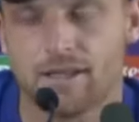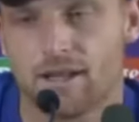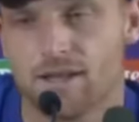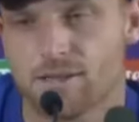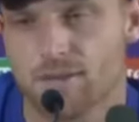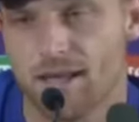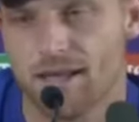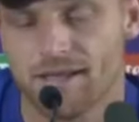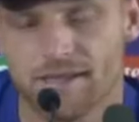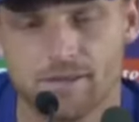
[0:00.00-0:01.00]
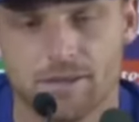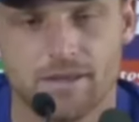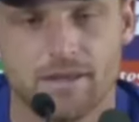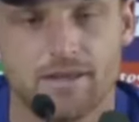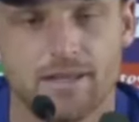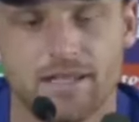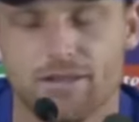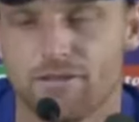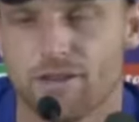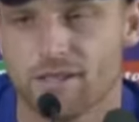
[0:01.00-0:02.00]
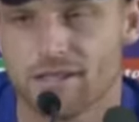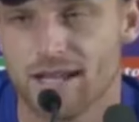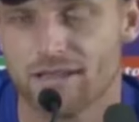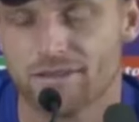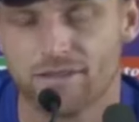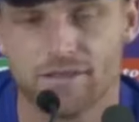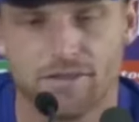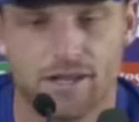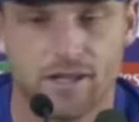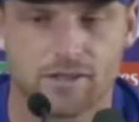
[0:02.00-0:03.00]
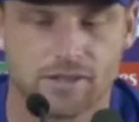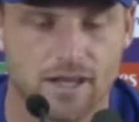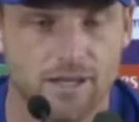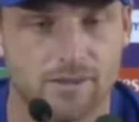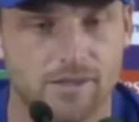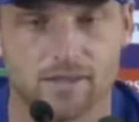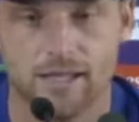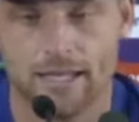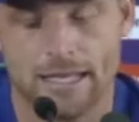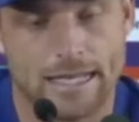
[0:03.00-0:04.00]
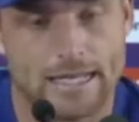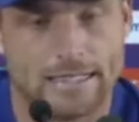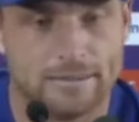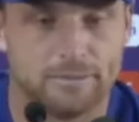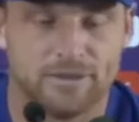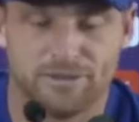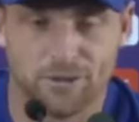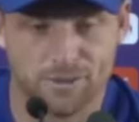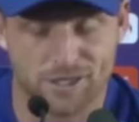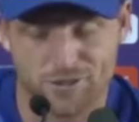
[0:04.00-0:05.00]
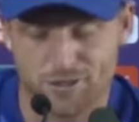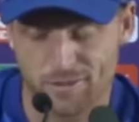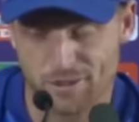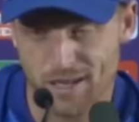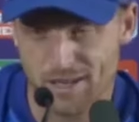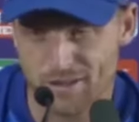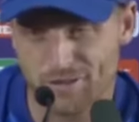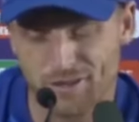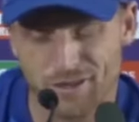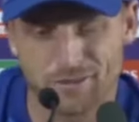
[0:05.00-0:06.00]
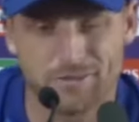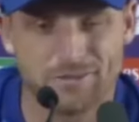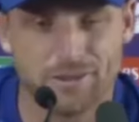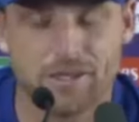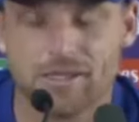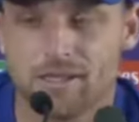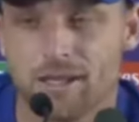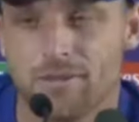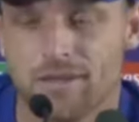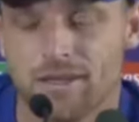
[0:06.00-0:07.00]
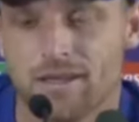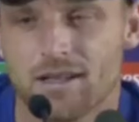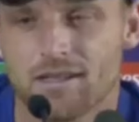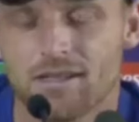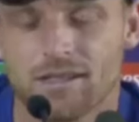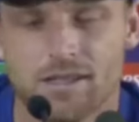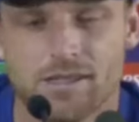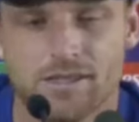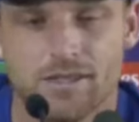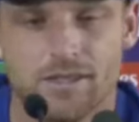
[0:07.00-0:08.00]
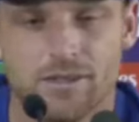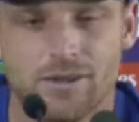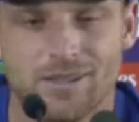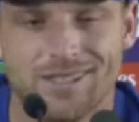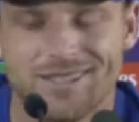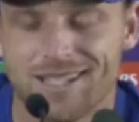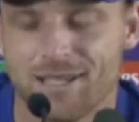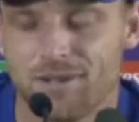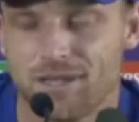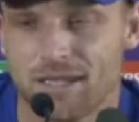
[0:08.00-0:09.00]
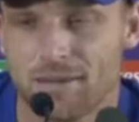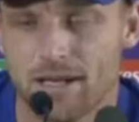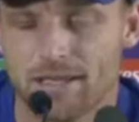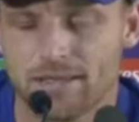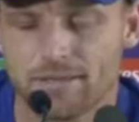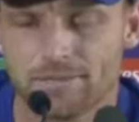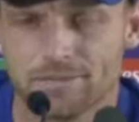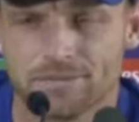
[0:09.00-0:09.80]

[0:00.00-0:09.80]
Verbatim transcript: a, class player. He's been the leader of our attack for a very long time. He's um, performed extremely well over a long period of time, and they're the, guy, the guys you, you want in your team and you keep backing them.